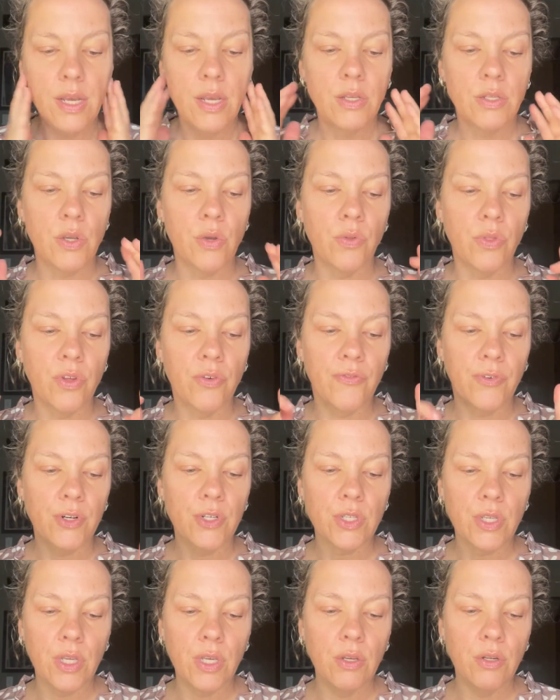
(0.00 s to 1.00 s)
So the
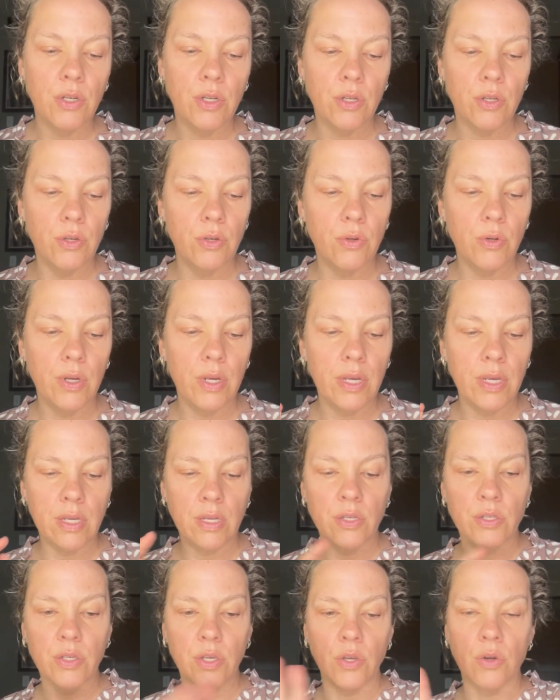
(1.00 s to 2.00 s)
first thing you do
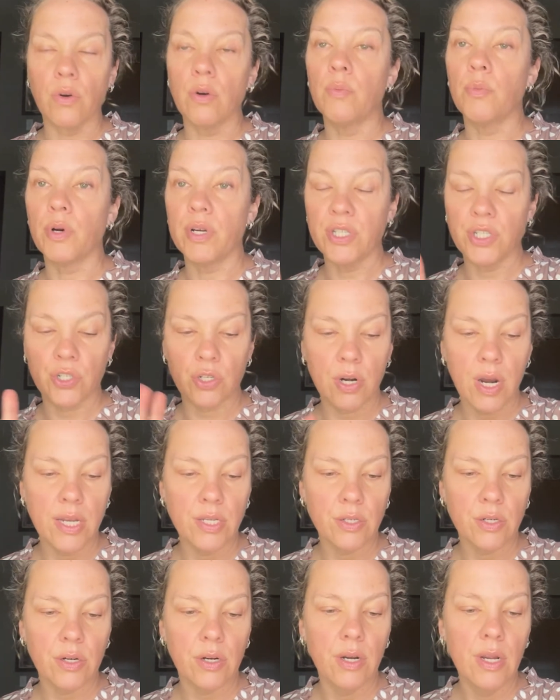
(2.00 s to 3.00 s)
is your
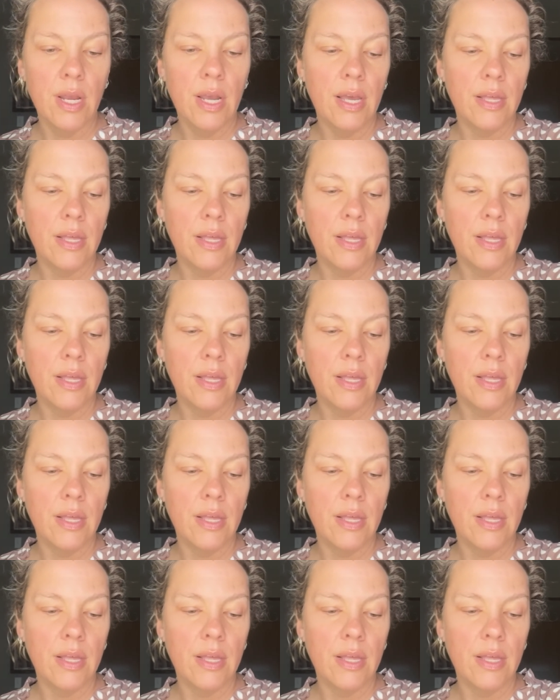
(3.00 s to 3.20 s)
moisturizer.